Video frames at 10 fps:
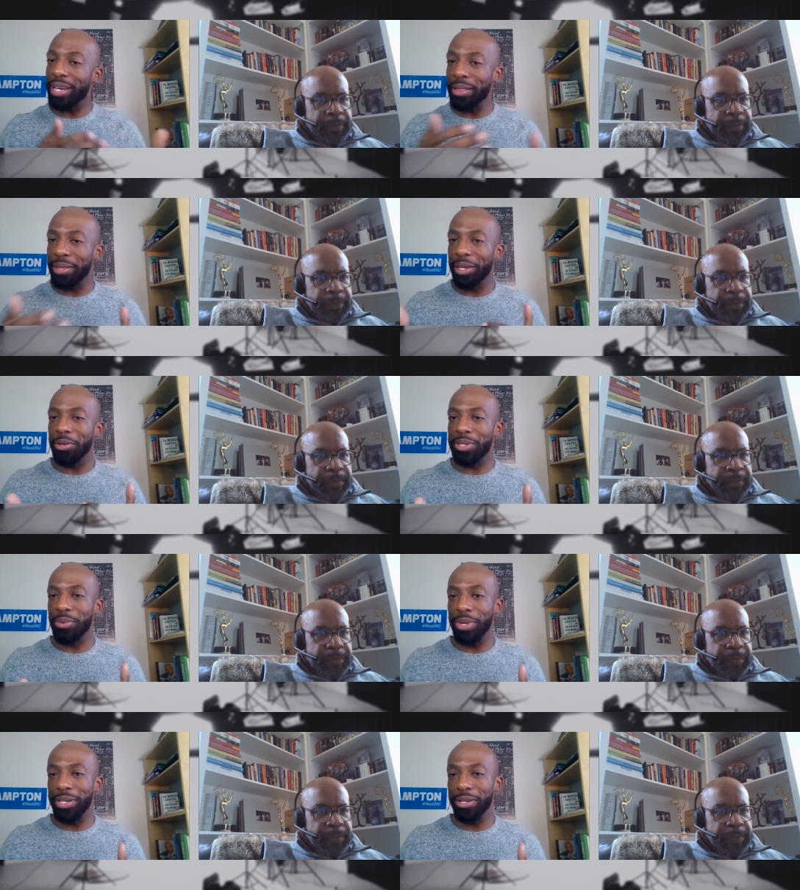Speaker 1: anything else
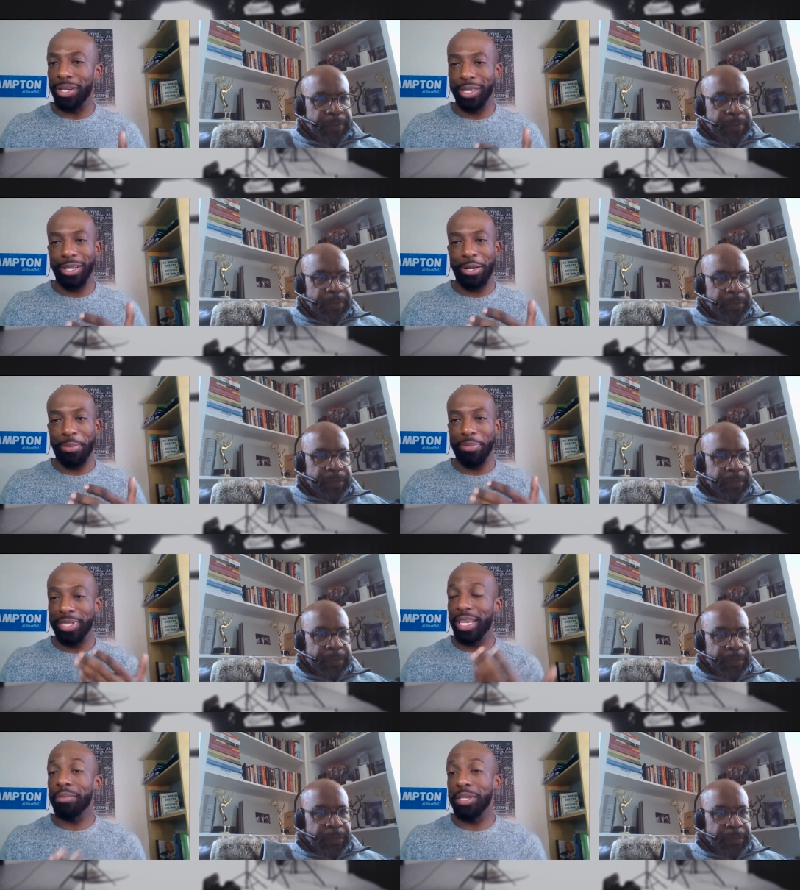that we can um,
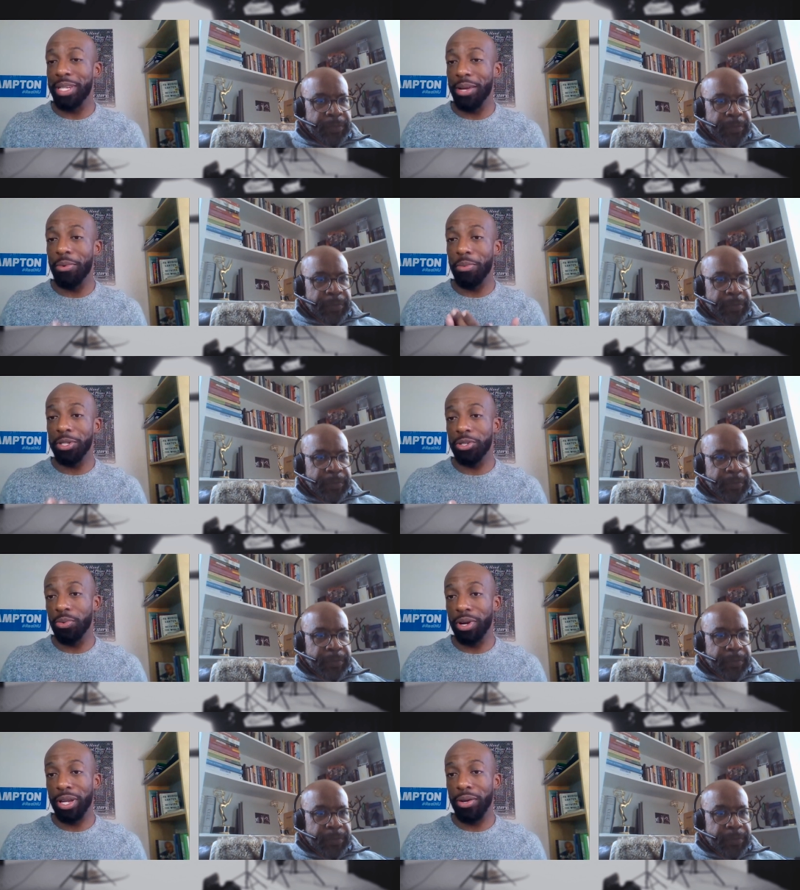stay up to date with what you're
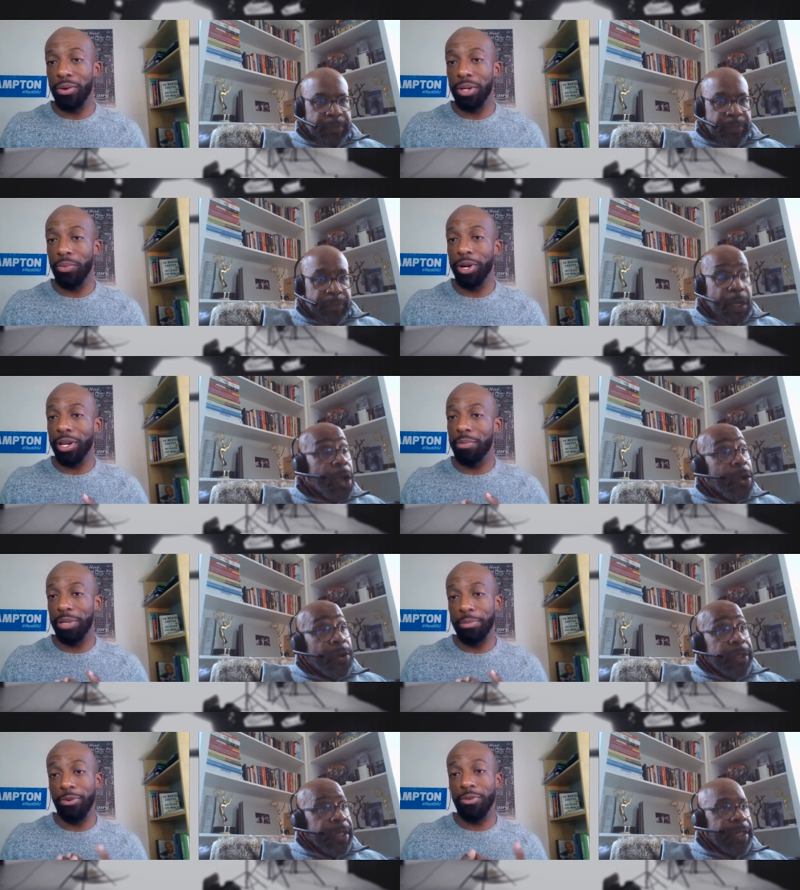working on and where can
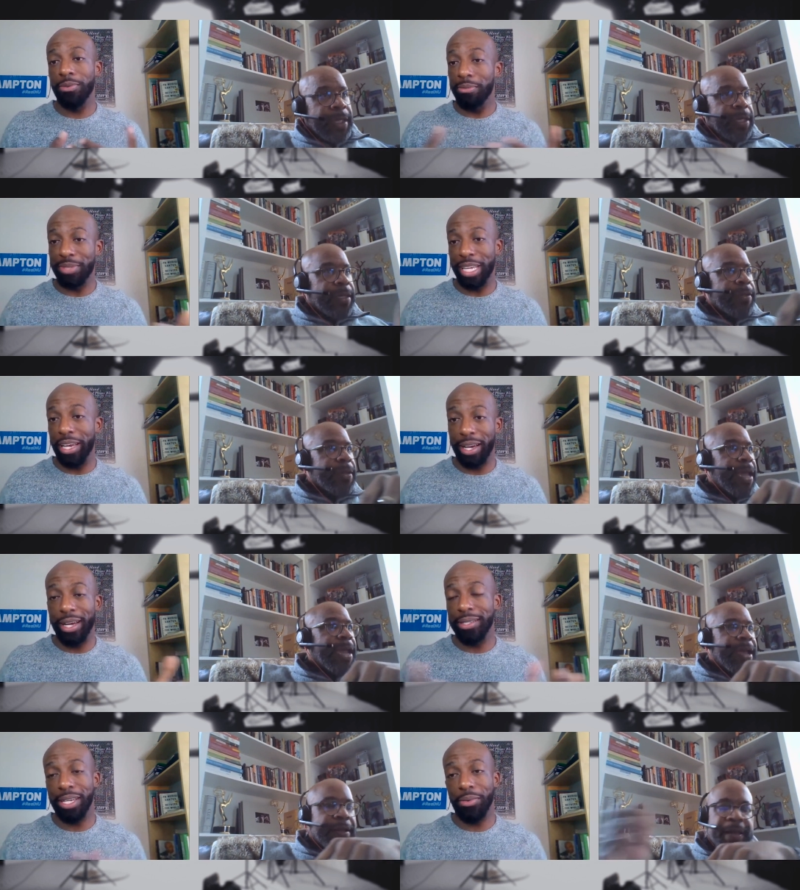oh, stay in yeah.
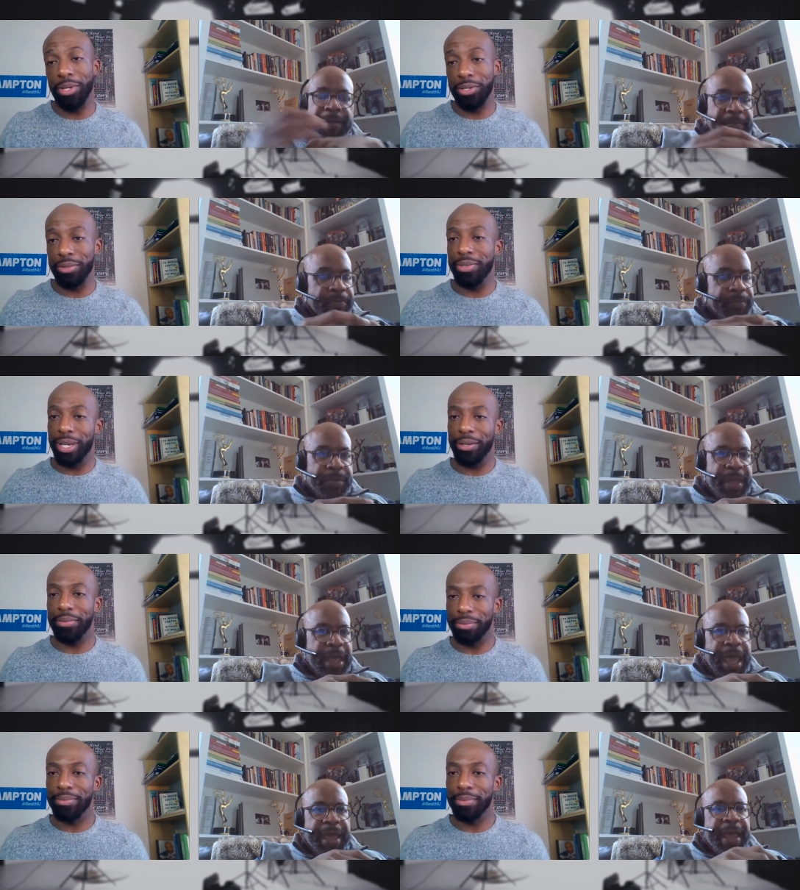contact? Yeah,
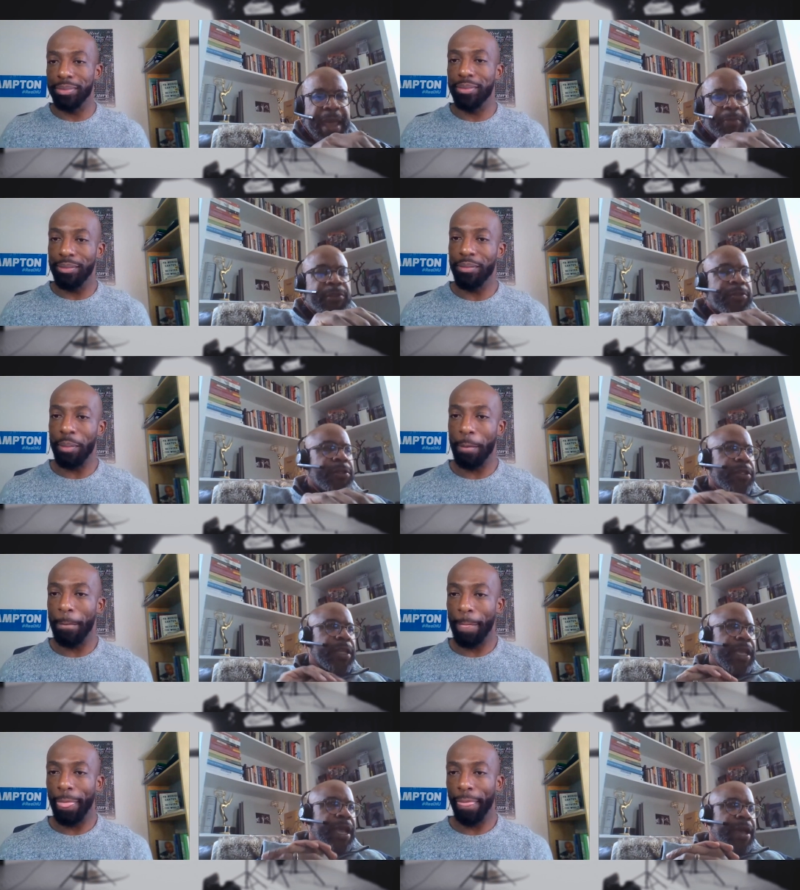
Speaker 2: uh,
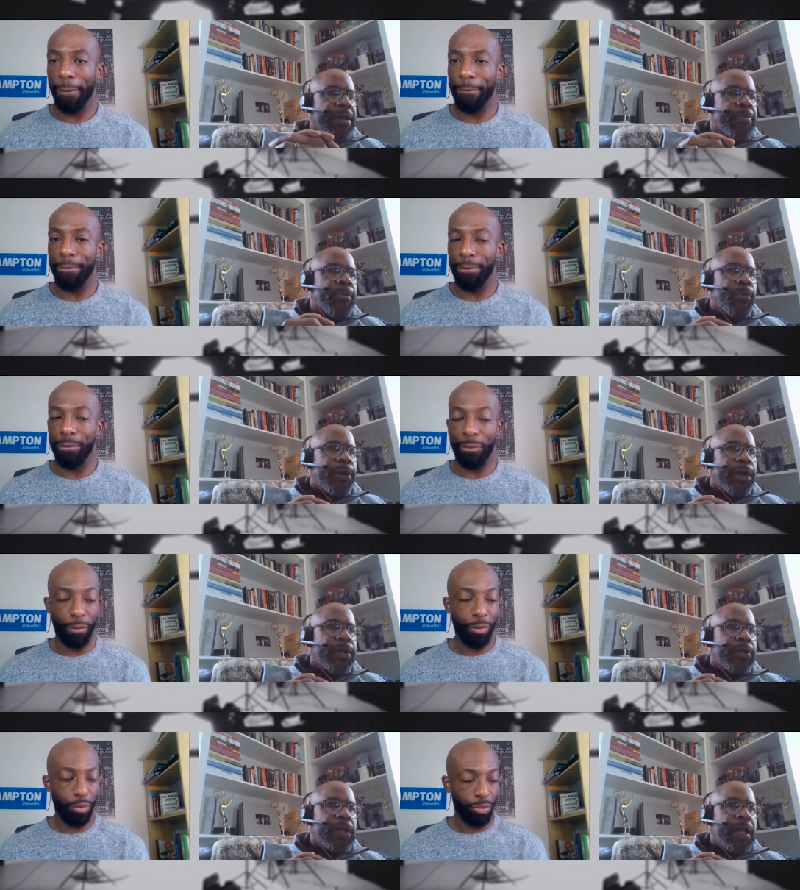absolutely. Um,
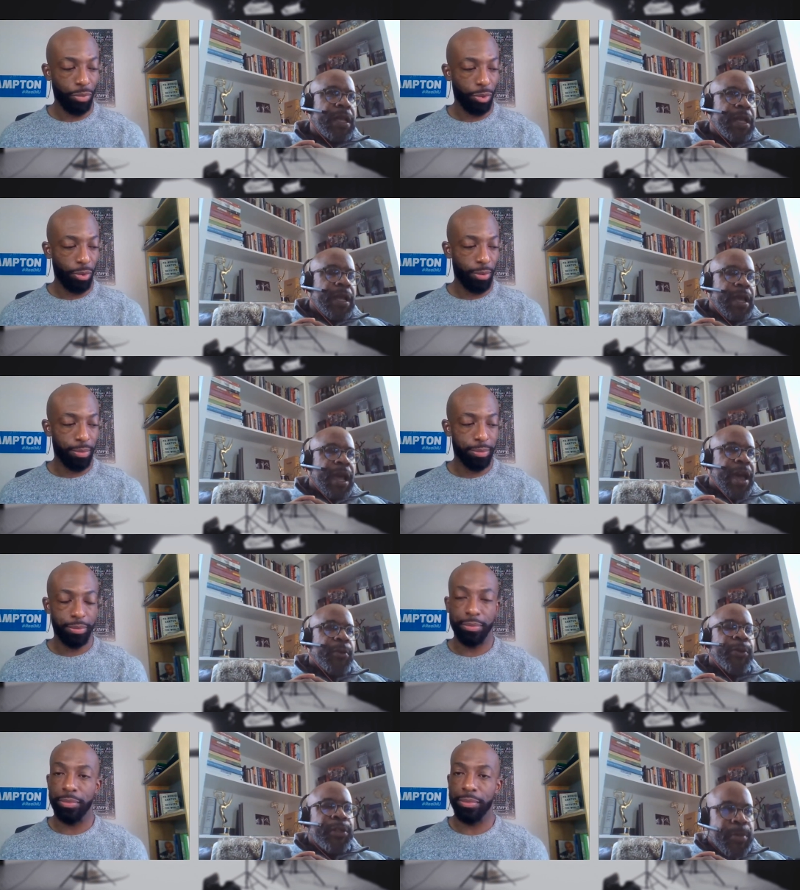we'll,
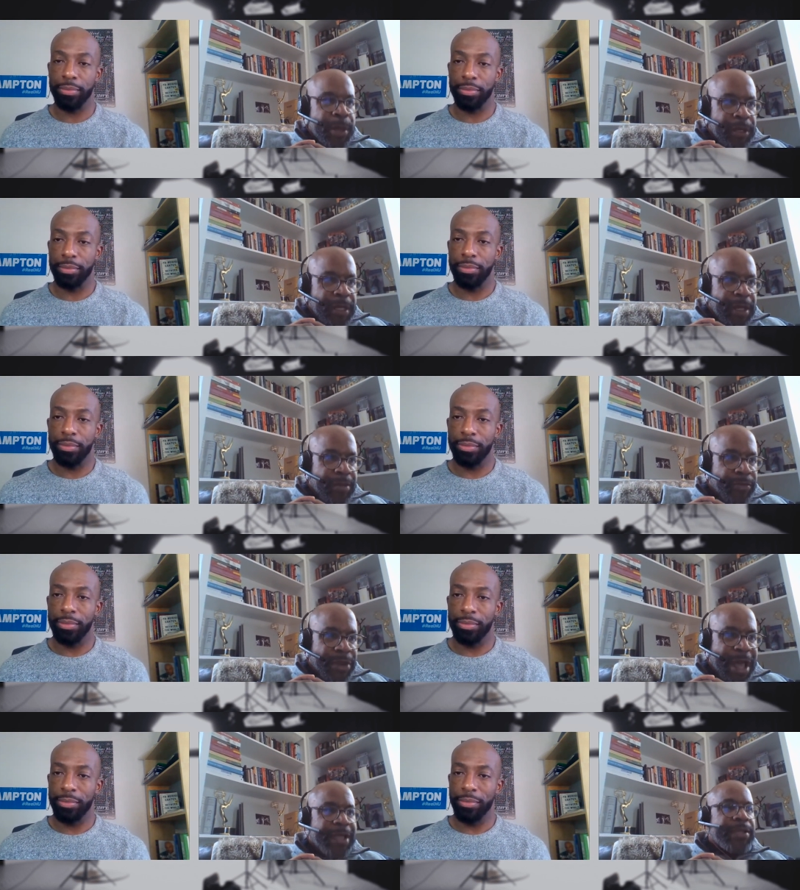uh, we're in the middle of
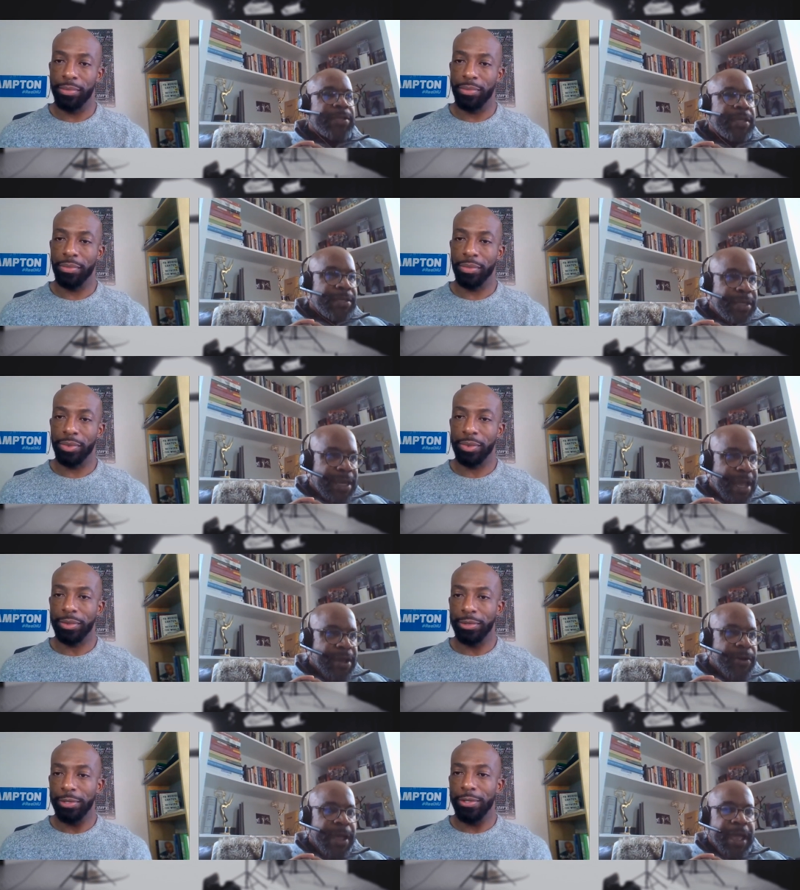hockey season
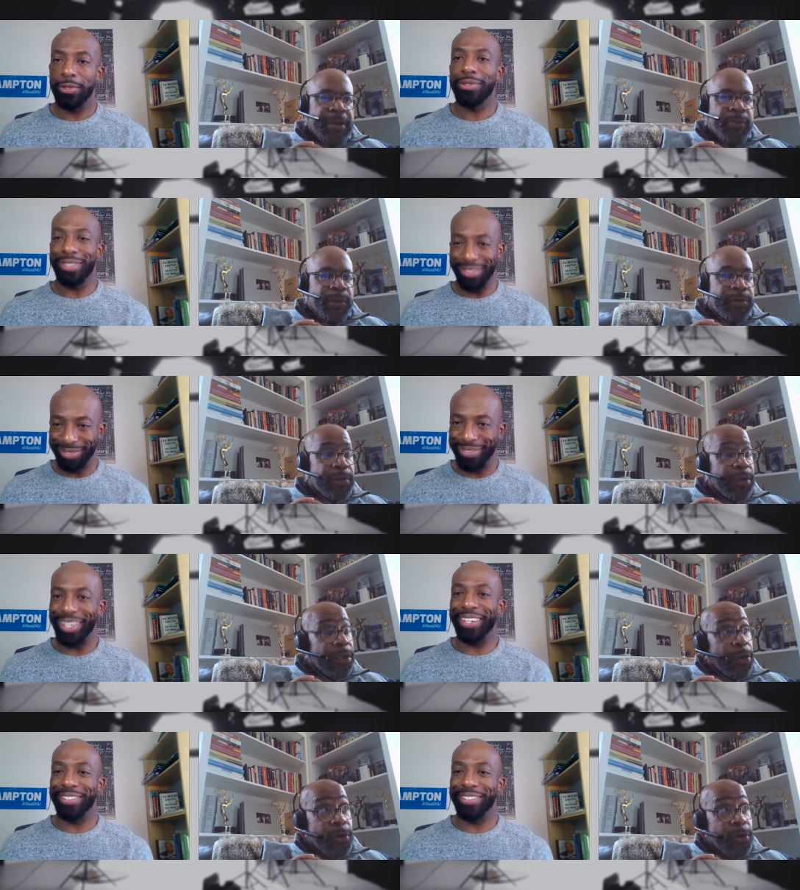now, and we're doing a